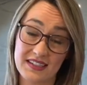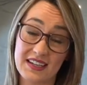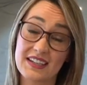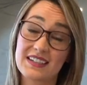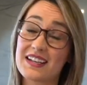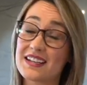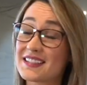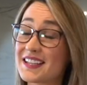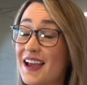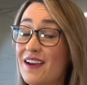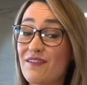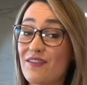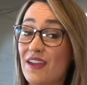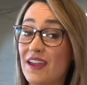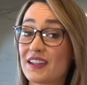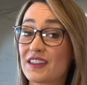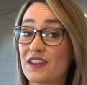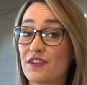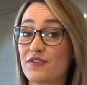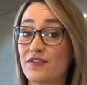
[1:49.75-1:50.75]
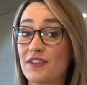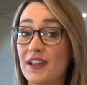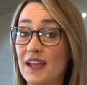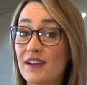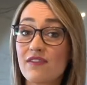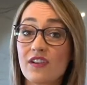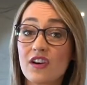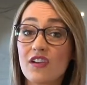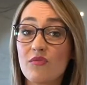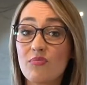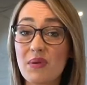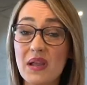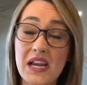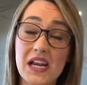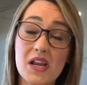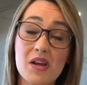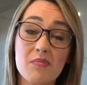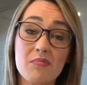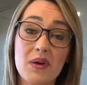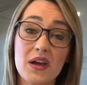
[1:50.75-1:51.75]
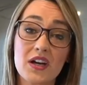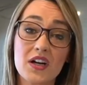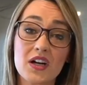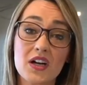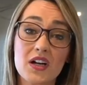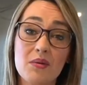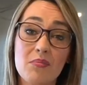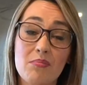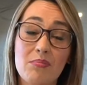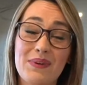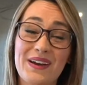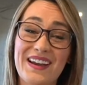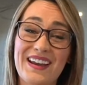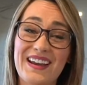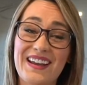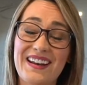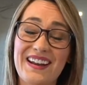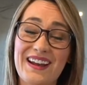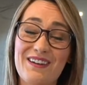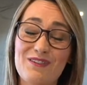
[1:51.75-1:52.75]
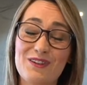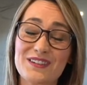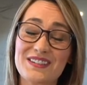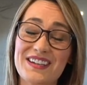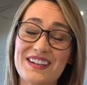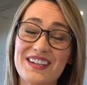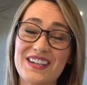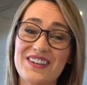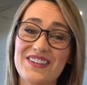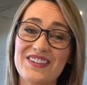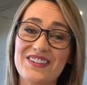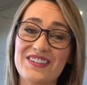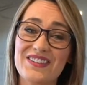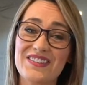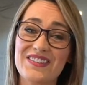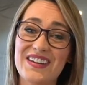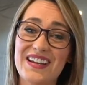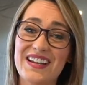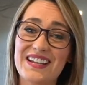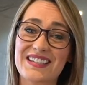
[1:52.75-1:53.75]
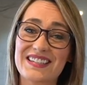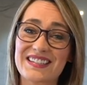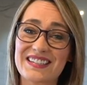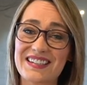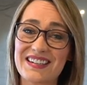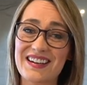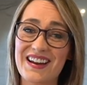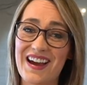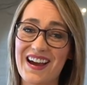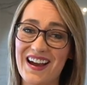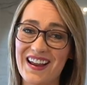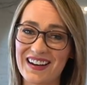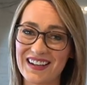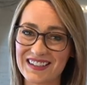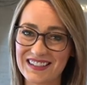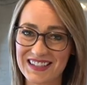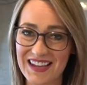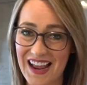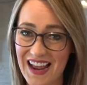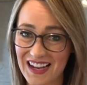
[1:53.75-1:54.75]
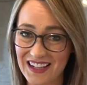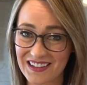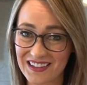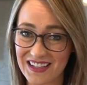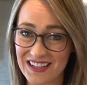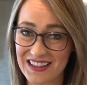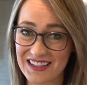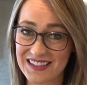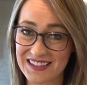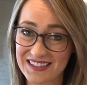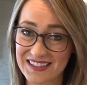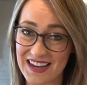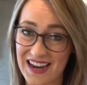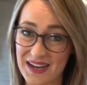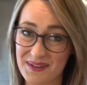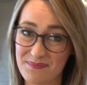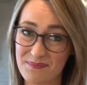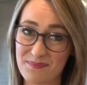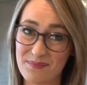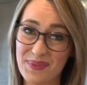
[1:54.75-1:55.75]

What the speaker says: It does have like the flavor of peanut butter, but I will tell you, it's not exactly the same.